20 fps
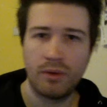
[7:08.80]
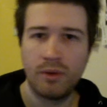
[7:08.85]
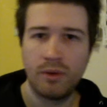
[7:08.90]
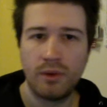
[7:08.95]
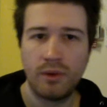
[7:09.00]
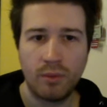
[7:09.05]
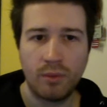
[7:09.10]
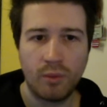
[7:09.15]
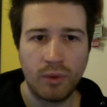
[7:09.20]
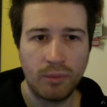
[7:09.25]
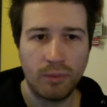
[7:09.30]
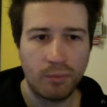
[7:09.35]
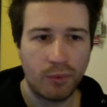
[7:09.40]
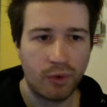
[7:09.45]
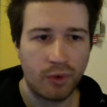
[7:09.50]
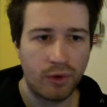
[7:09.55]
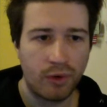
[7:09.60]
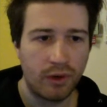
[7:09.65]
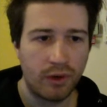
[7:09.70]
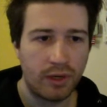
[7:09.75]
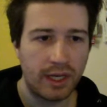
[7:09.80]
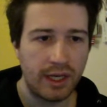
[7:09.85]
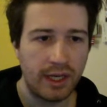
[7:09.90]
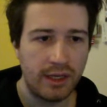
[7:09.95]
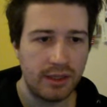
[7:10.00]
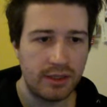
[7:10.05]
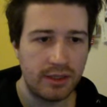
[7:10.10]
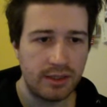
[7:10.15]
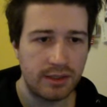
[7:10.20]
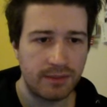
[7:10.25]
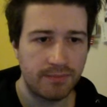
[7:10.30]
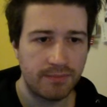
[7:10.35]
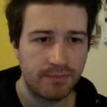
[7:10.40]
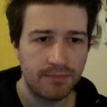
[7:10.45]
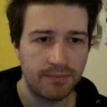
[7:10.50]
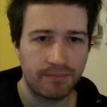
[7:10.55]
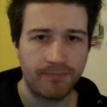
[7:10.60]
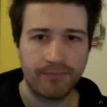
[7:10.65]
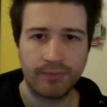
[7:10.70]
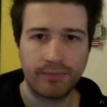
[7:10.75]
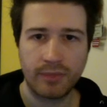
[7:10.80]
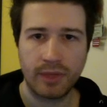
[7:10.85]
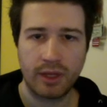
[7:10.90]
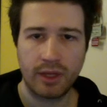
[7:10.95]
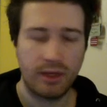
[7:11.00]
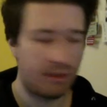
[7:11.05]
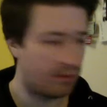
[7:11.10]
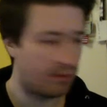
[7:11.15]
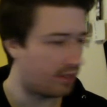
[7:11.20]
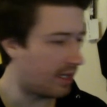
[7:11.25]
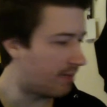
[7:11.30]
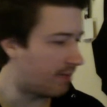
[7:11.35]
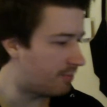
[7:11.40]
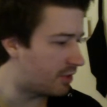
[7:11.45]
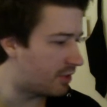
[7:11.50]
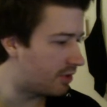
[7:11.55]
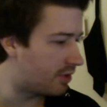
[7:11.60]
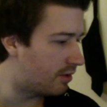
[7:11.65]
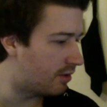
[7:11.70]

one more look at it, to capture.